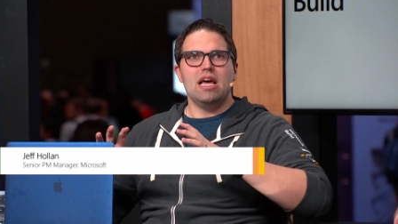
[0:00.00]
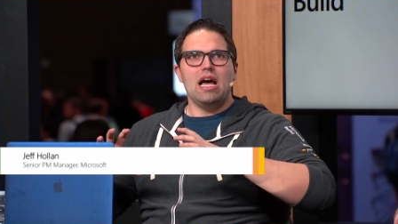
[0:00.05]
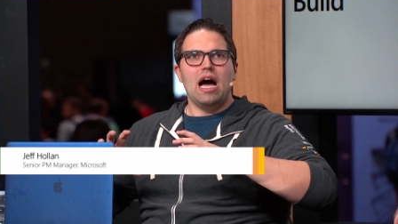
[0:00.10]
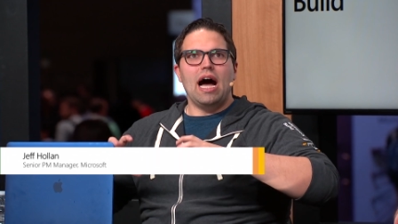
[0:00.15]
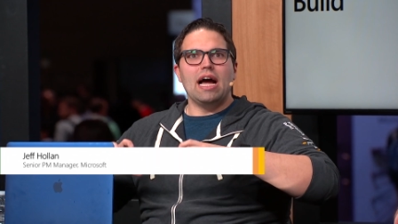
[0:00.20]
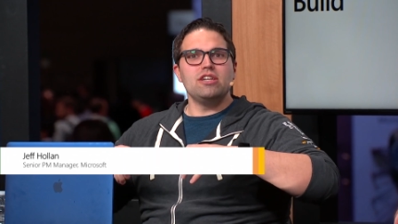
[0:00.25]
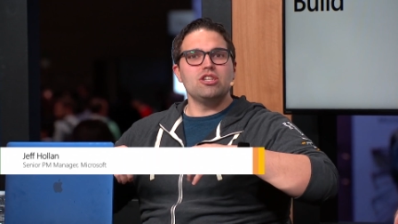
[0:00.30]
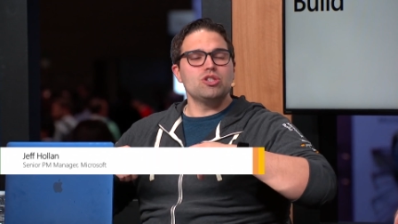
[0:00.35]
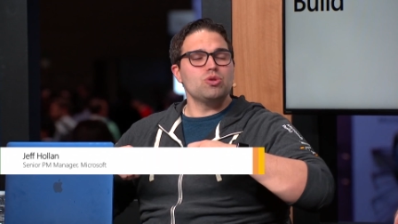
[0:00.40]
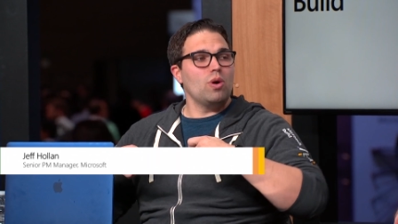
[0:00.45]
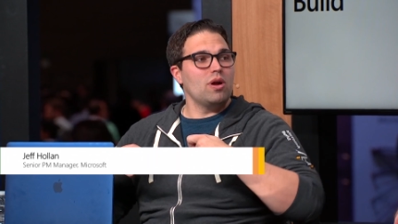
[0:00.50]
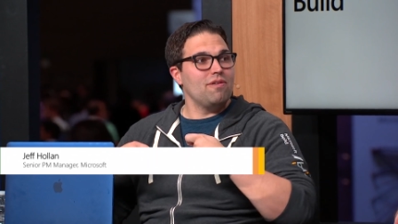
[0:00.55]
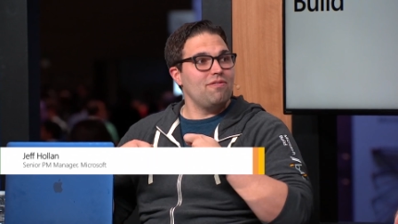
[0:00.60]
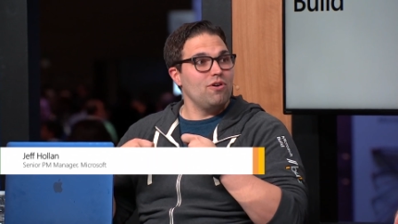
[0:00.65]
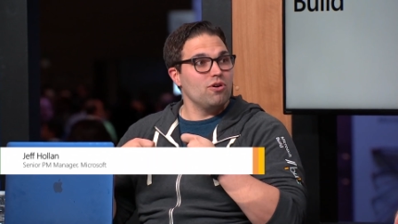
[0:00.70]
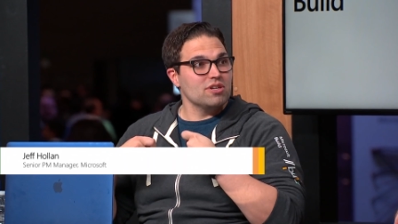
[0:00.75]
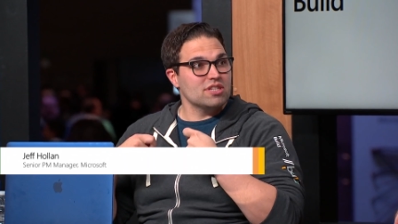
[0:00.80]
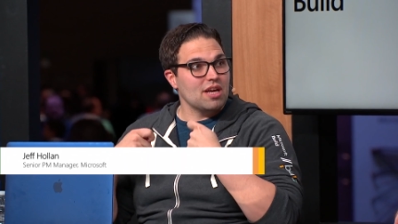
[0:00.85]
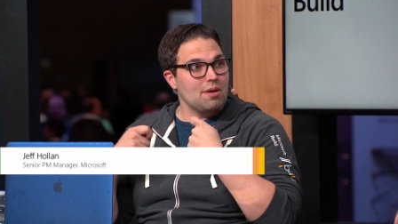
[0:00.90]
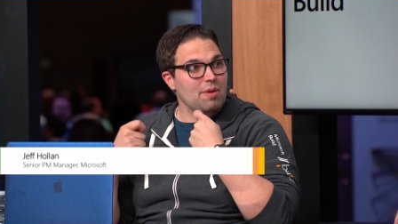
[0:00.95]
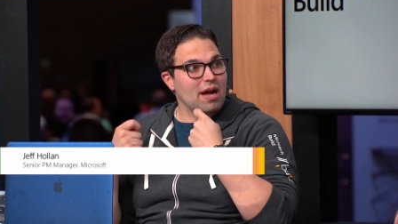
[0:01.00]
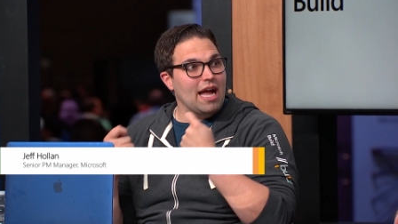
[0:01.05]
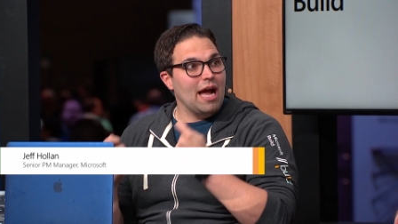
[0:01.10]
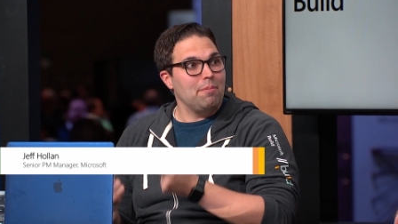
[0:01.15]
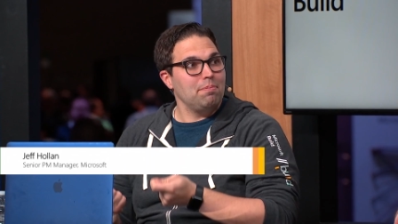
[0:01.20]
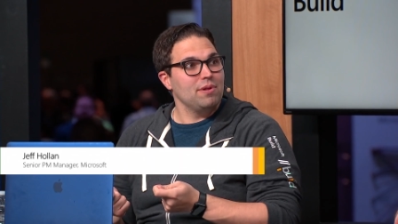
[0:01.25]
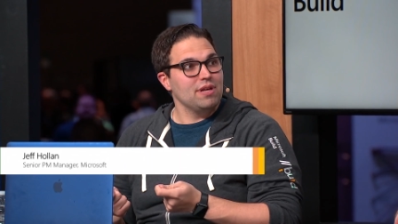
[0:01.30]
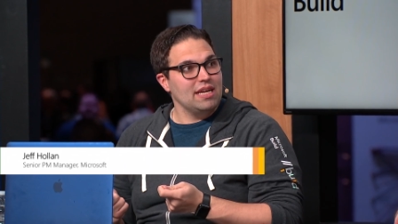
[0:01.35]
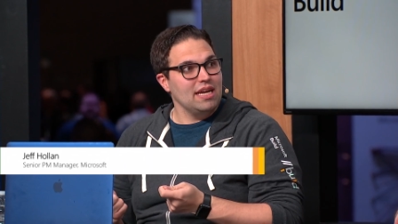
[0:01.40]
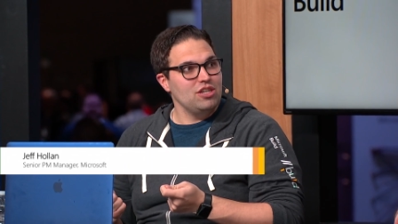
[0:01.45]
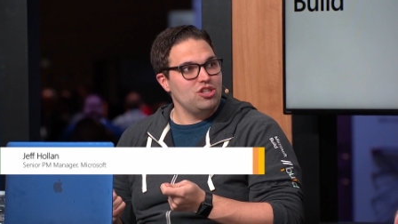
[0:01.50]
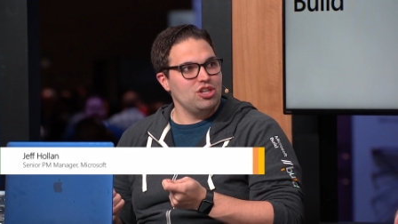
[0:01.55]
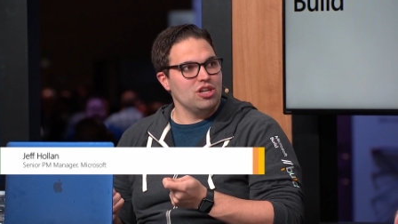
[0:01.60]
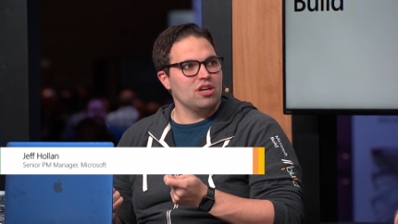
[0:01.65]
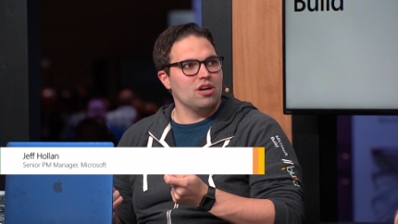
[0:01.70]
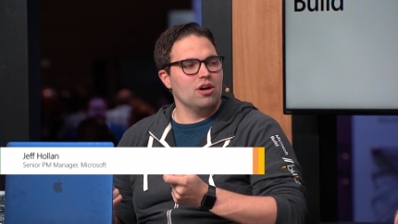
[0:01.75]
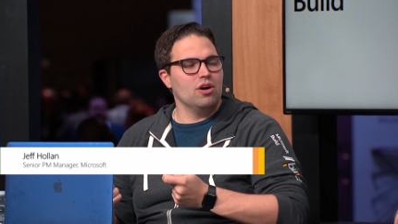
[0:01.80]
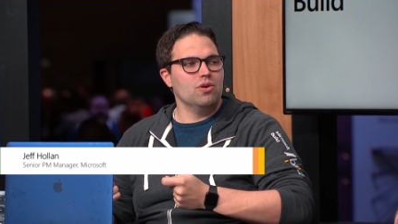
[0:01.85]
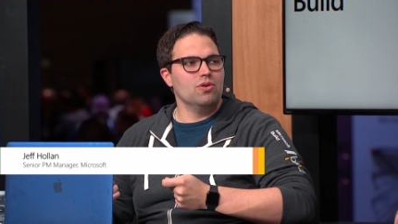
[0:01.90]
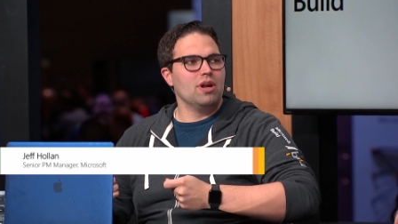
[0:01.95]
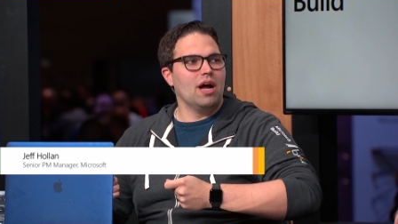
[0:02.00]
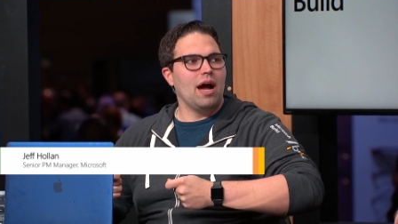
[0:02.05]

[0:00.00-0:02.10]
I just want to focus on my application code.